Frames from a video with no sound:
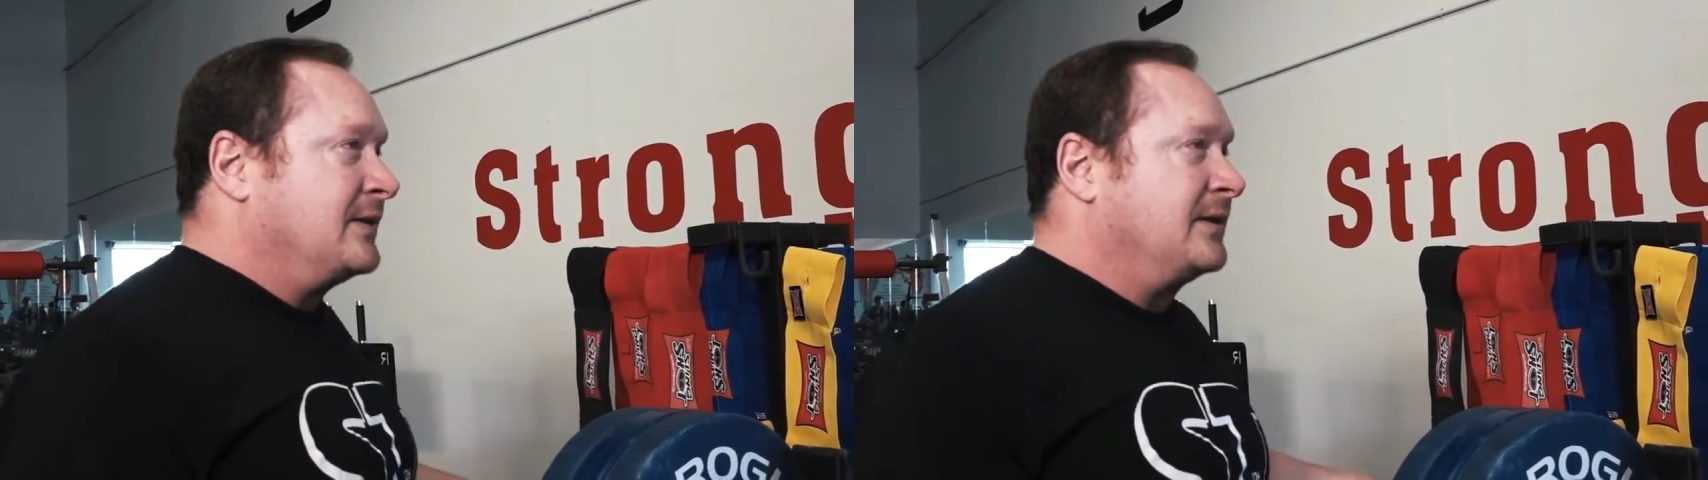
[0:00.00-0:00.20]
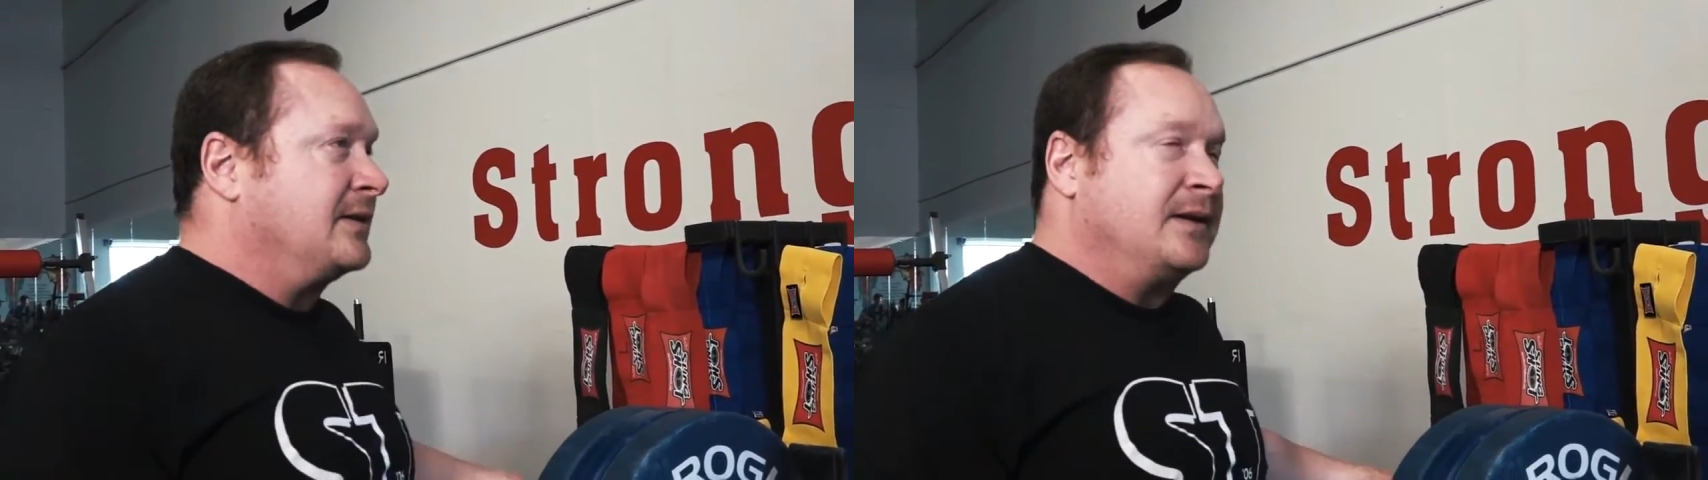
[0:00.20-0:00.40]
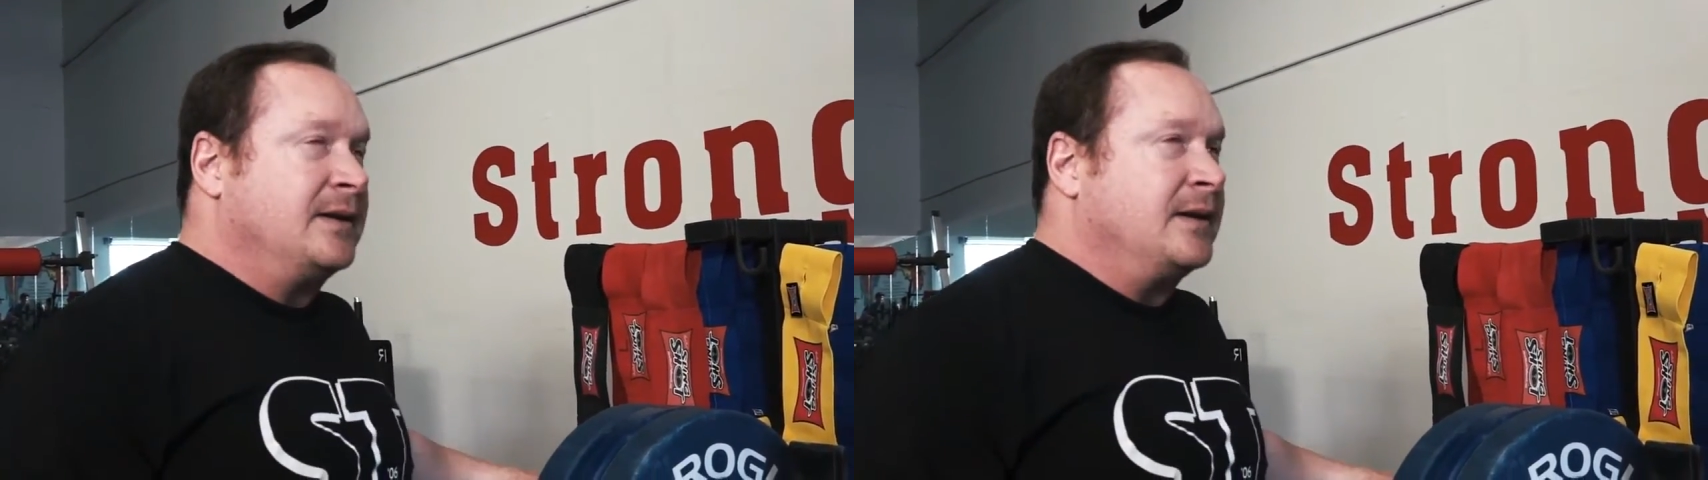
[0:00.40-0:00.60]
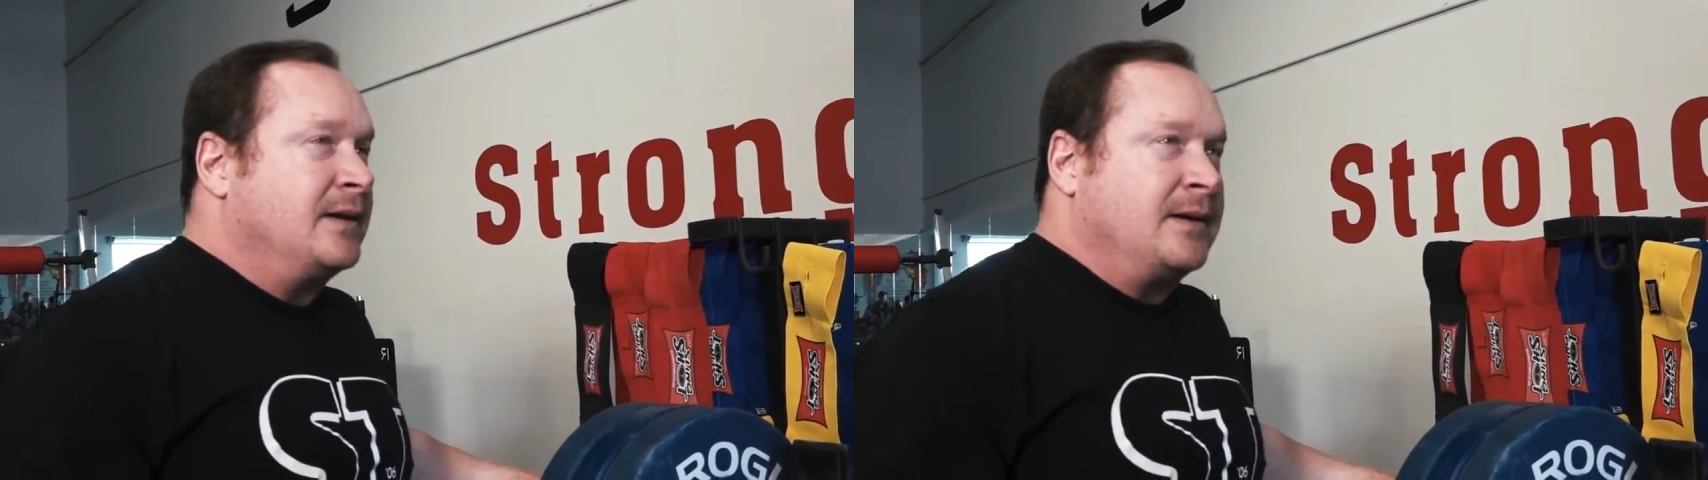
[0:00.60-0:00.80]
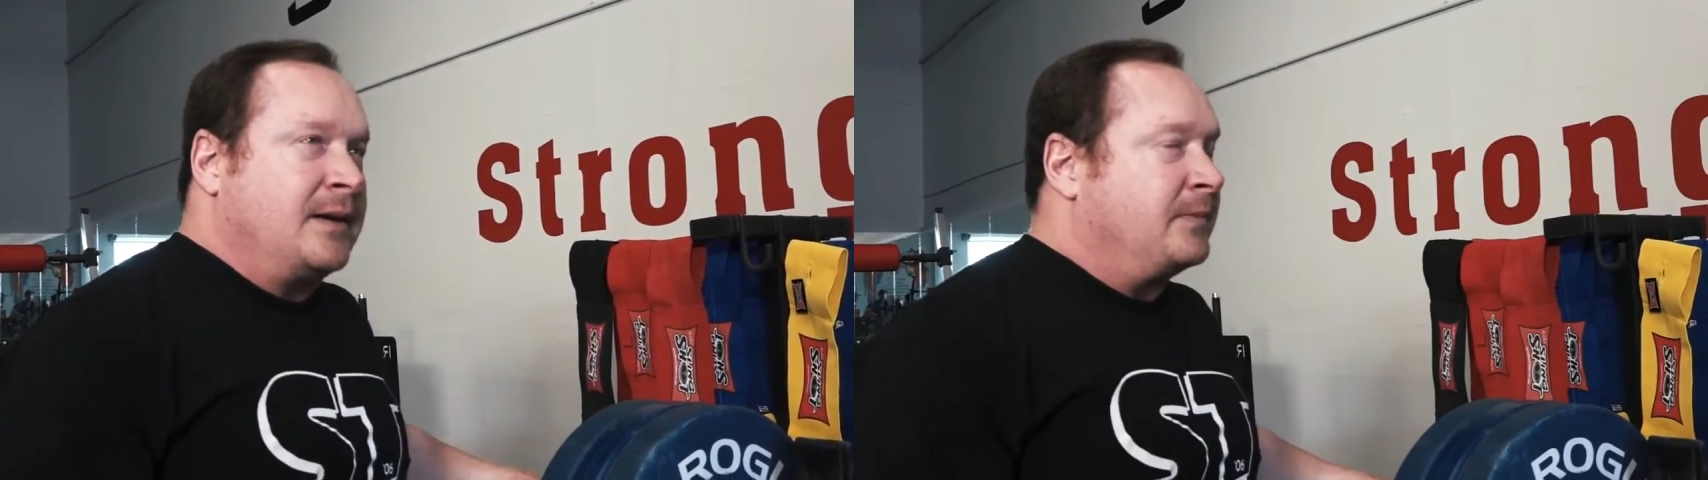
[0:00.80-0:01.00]

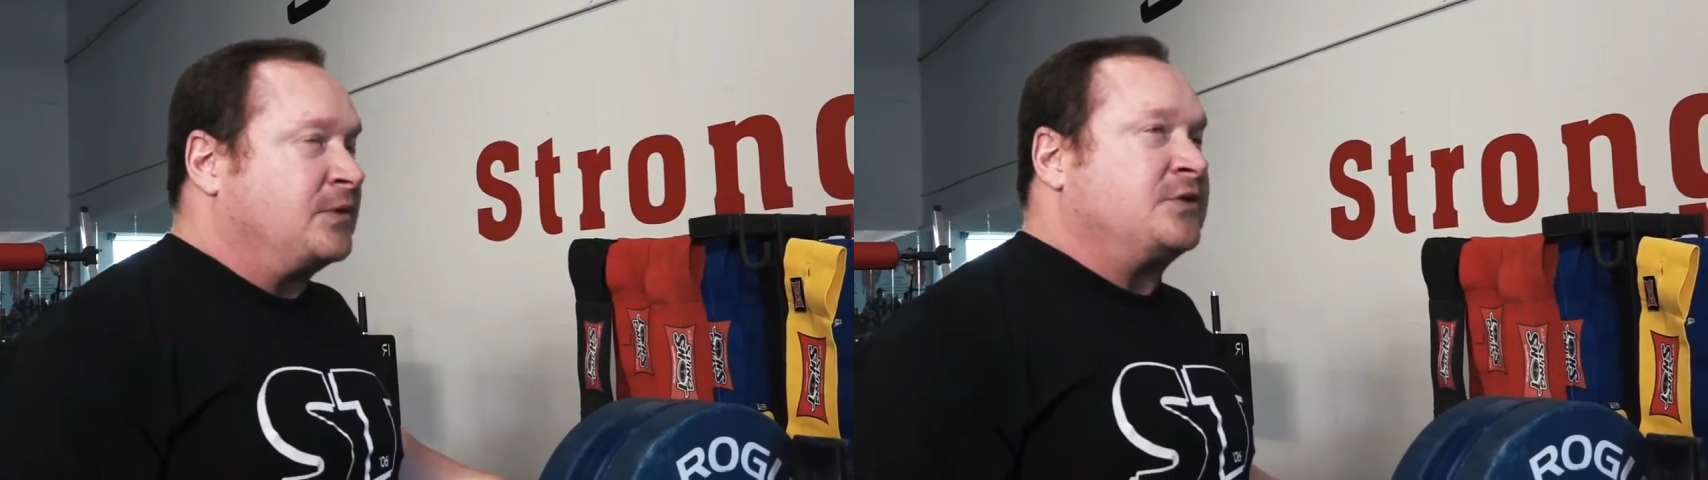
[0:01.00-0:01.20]
Yeah, you wouldn't have